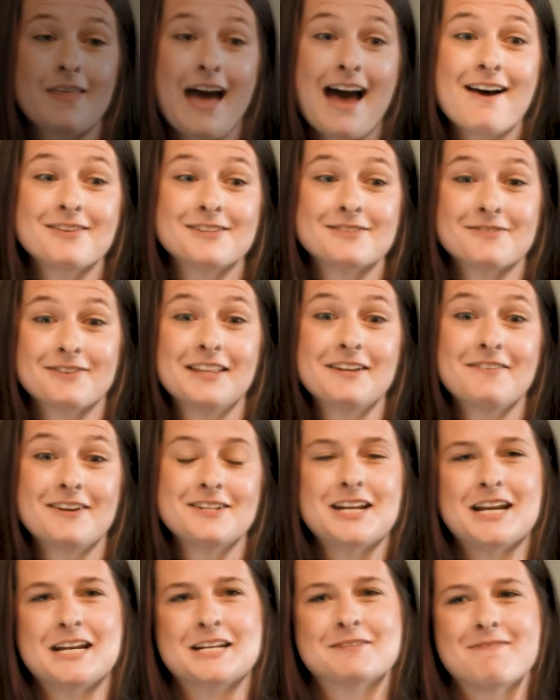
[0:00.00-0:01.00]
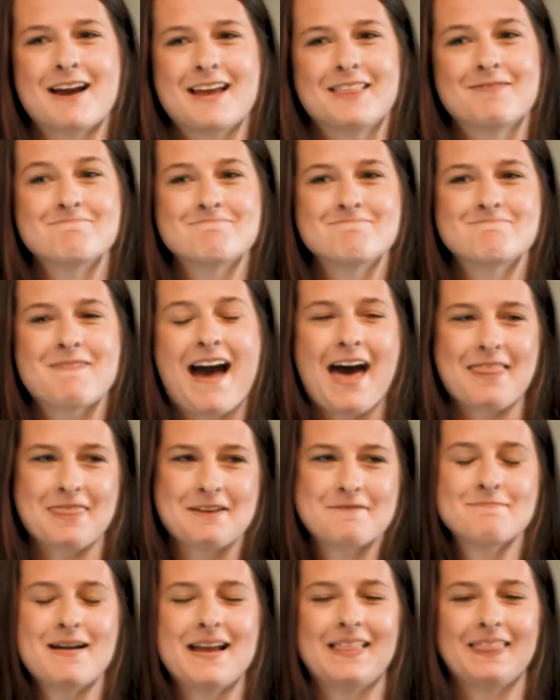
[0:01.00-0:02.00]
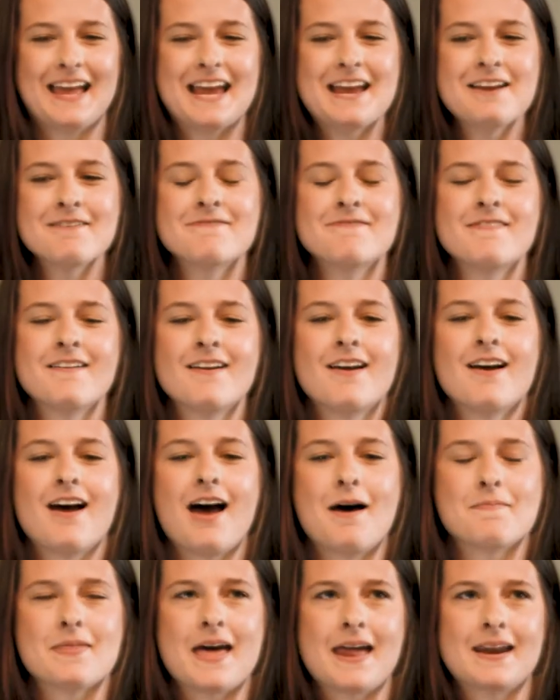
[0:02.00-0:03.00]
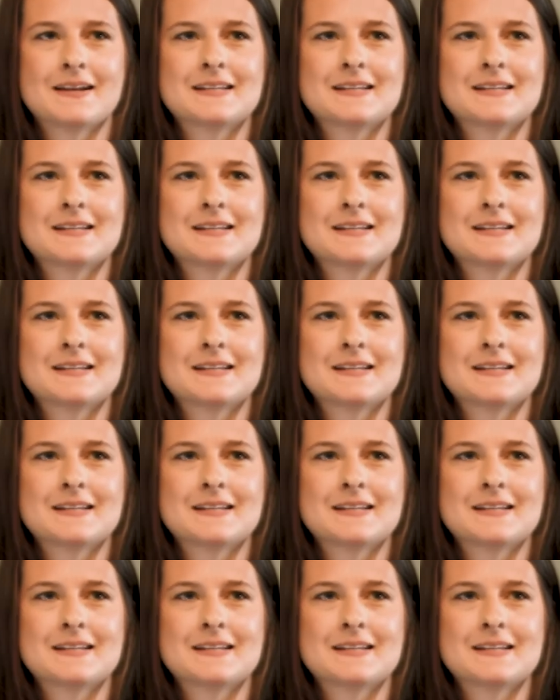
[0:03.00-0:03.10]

that was really what changed my path of my life, that